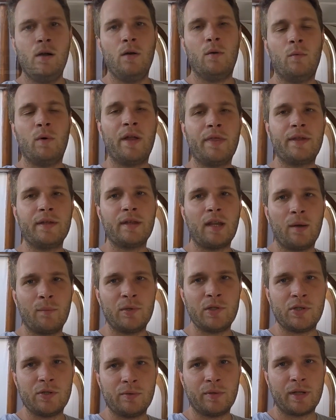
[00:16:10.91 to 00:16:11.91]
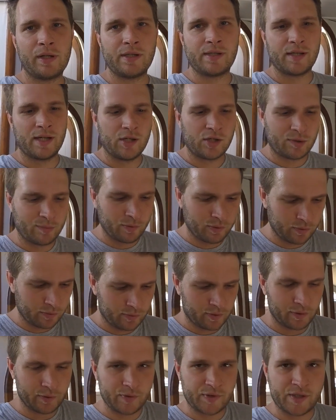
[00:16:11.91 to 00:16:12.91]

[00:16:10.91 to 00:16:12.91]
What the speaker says: One thing that we do on Insatiable, well,